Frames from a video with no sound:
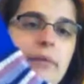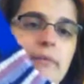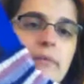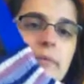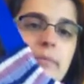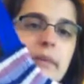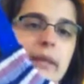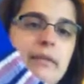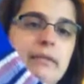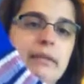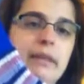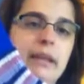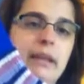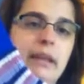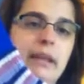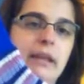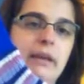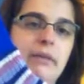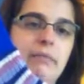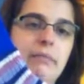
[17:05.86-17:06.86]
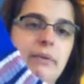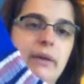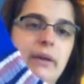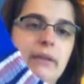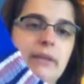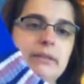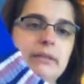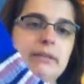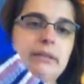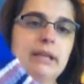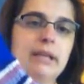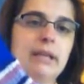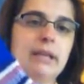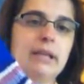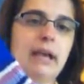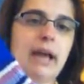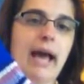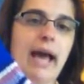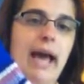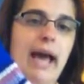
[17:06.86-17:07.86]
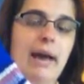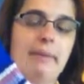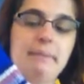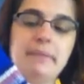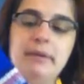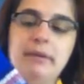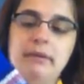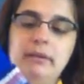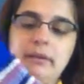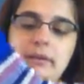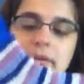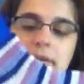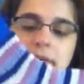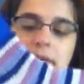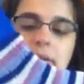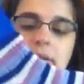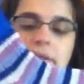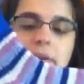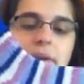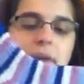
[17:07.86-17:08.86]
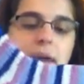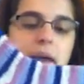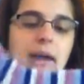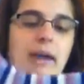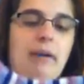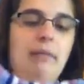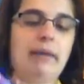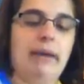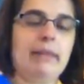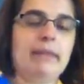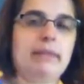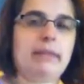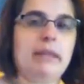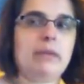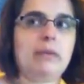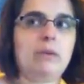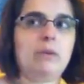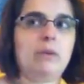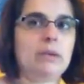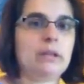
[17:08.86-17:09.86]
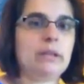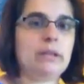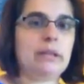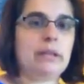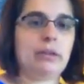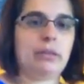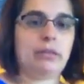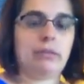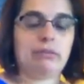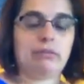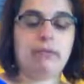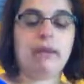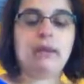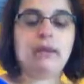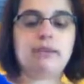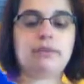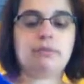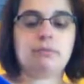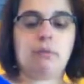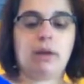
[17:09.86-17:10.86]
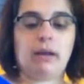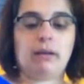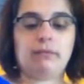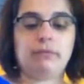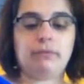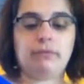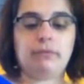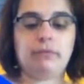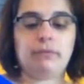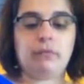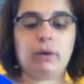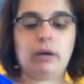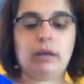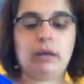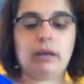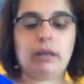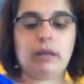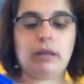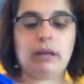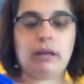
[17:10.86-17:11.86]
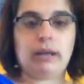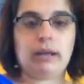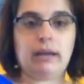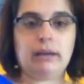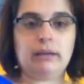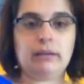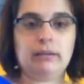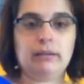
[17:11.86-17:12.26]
from like the heel point up. I think you only need a 3-inch one for the